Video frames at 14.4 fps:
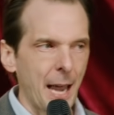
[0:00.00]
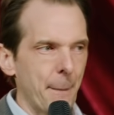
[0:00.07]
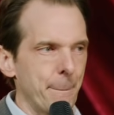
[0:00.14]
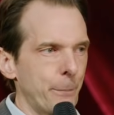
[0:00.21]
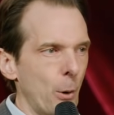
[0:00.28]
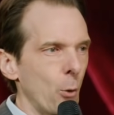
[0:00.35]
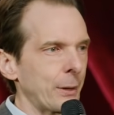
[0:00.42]
a
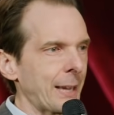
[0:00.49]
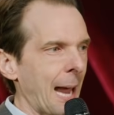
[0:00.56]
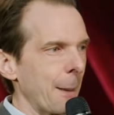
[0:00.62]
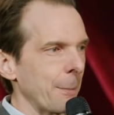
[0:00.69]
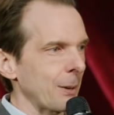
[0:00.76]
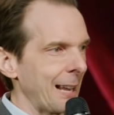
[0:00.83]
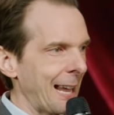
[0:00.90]
boot
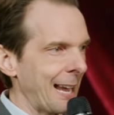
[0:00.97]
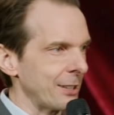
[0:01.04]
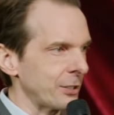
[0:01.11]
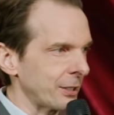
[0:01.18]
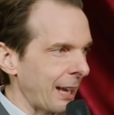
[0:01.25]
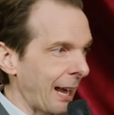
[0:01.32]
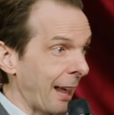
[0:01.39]
camp
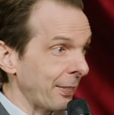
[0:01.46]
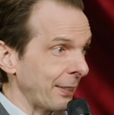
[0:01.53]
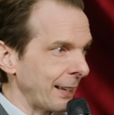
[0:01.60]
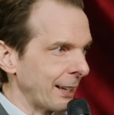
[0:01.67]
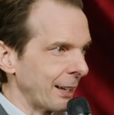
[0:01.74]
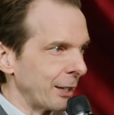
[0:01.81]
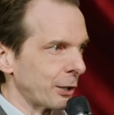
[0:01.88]
class at
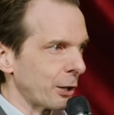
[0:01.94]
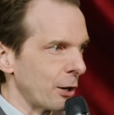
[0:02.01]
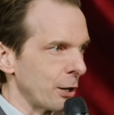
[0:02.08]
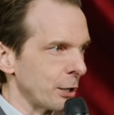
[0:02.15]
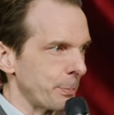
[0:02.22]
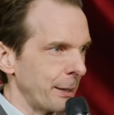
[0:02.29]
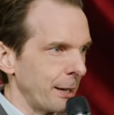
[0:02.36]
the
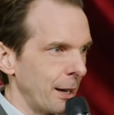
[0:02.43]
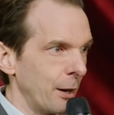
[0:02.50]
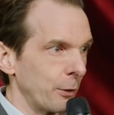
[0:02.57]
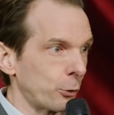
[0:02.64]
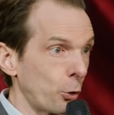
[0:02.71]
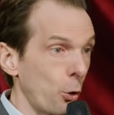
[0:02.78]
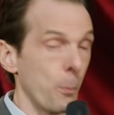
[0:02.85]
encouragement
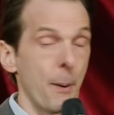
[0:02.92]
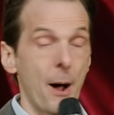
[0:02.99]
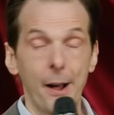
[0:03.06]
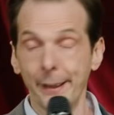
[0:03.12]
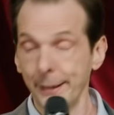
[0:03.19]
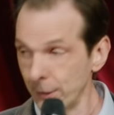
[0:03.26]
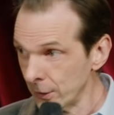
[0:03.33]
of
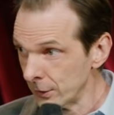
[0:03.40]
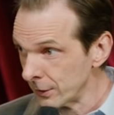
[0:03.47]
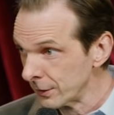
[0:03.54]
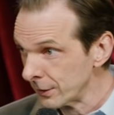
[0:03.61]
Groupon.